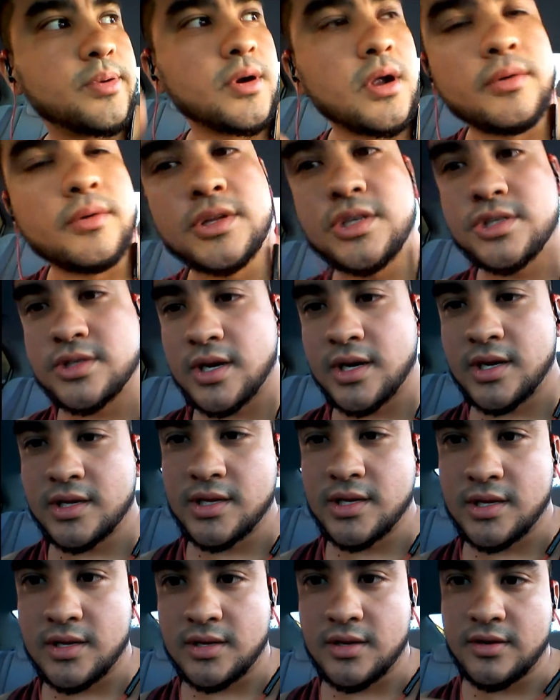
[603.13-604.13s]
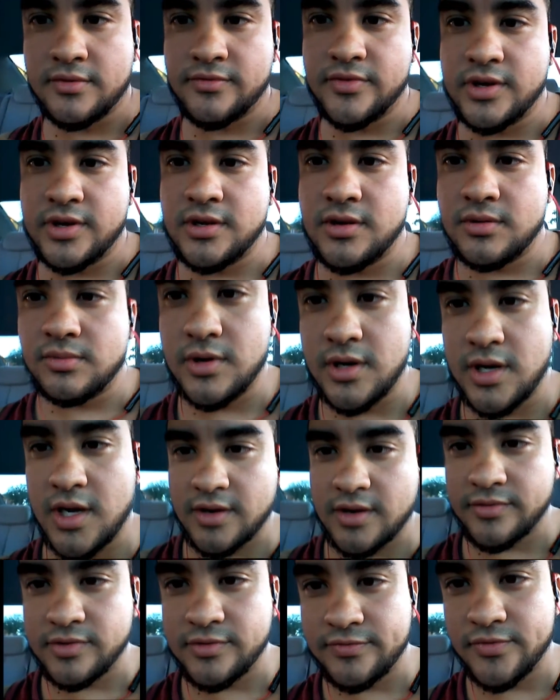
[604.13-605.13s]
probably try to get on video what i
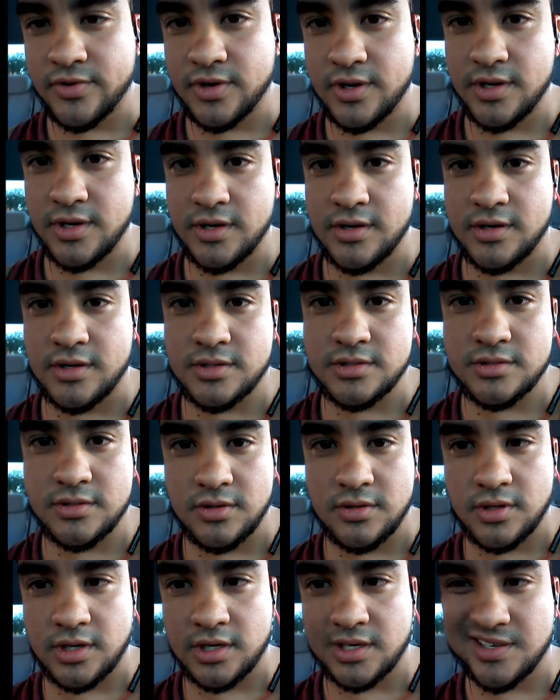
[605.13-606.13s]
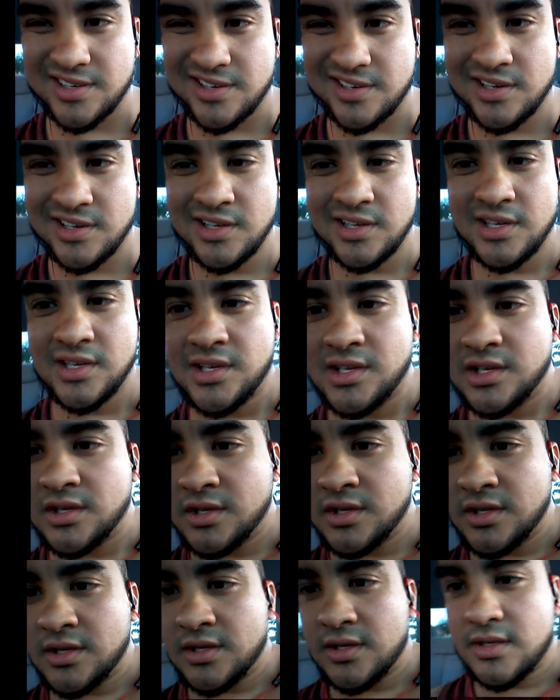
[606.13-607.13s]
have for dinner so i can
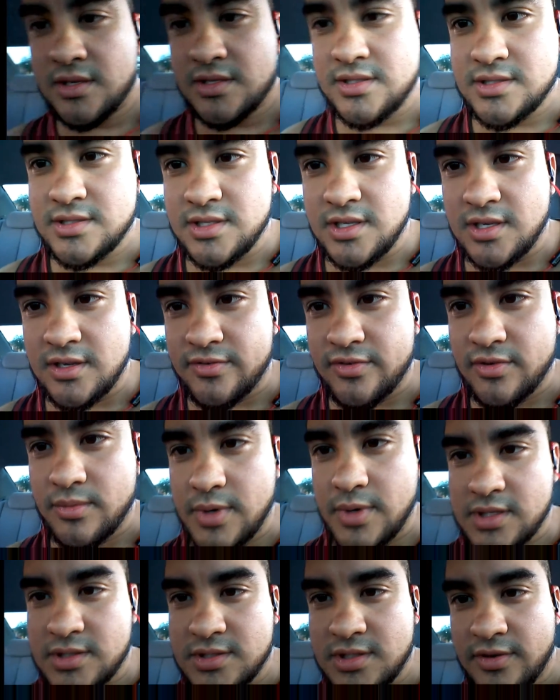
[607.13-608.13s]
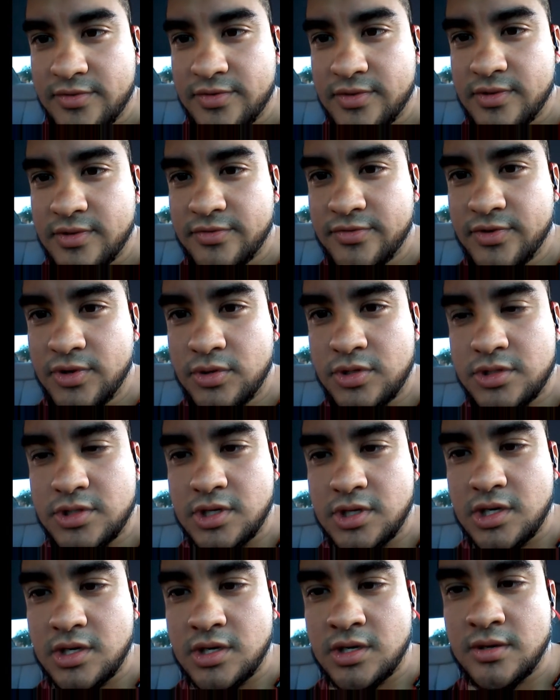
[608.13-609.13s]
see it for myself in the
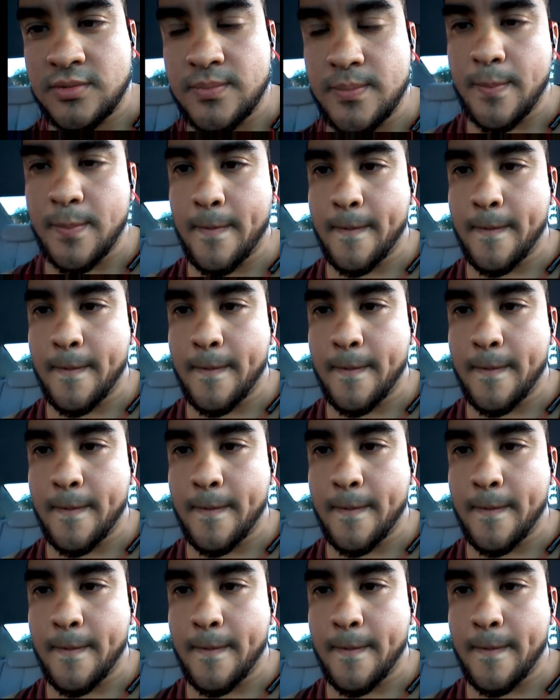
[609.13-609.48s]
future.